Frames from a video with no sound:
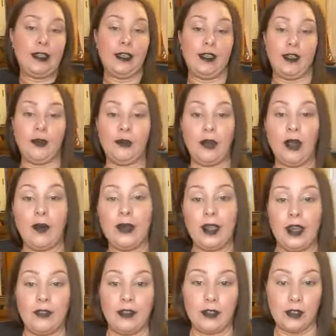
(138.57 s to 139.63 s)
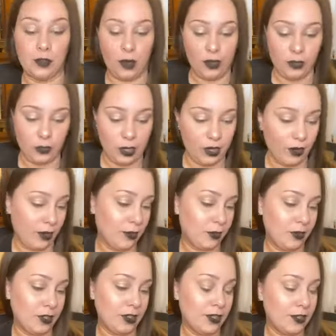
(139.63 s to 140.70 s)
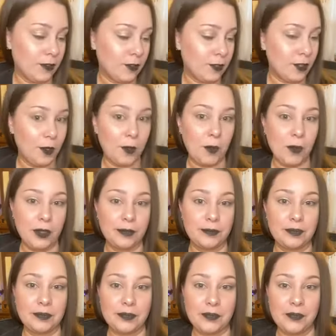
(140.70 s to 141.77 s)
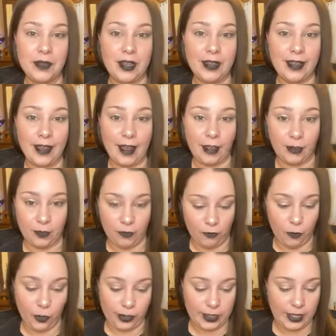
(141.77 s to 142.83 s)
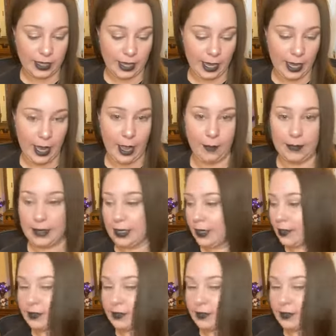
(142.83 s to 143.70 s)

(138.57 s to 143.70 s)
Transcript: I'm probably gonna have to swatch my arms, so I foresee that happening.